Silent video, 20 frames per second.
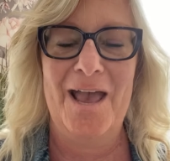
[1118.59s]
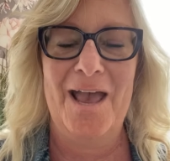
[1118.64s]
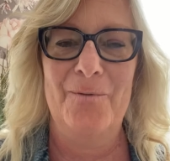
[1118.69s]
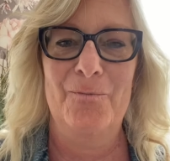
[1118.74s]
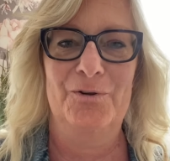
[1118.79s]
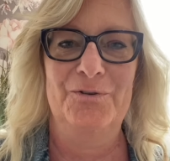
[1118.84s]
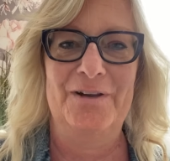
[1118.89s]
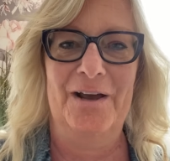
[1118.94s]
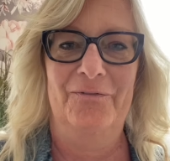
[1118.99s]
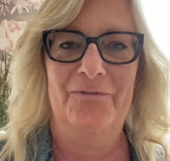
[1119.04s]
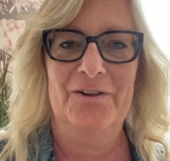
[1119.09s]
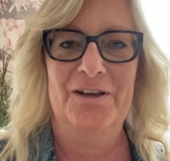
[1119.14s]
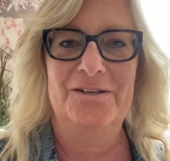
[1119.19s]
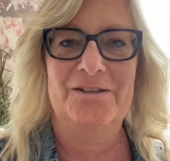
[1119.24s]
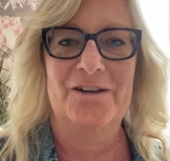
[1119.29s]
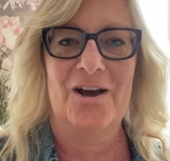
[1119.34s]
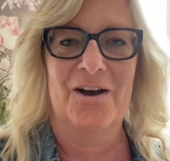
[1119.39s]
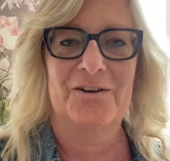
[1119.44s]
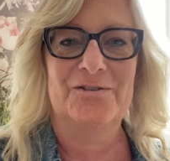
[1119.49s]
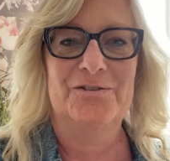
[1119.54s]
and we'll definitely
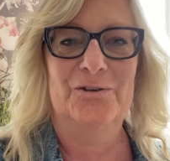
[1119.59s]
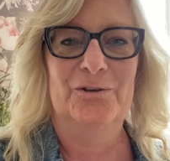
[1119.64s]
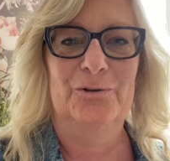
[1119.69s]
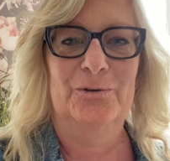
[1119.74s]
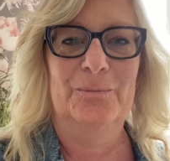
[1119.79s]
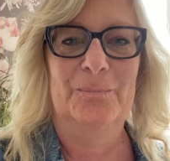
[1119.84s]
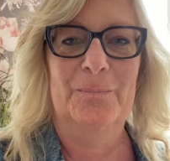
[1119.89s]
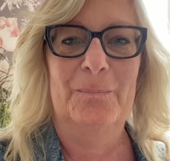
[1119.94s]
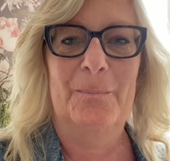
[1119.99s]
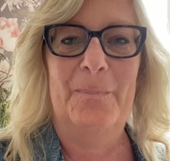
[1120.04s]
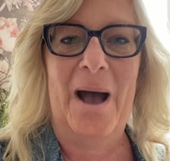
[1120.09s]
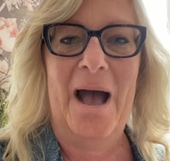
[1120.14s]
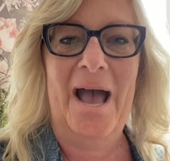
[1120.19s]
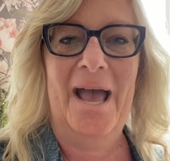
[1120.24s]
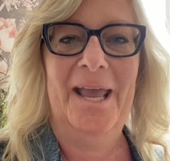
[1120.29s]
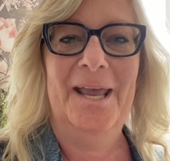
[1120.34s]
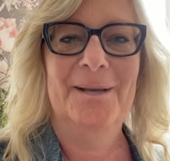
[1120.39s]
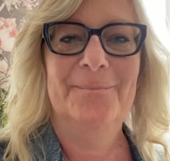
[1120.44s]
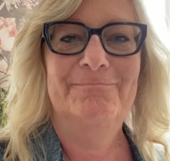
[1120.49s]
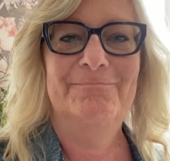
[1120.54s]
talk soon.
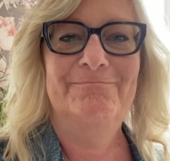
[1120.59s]
Bye.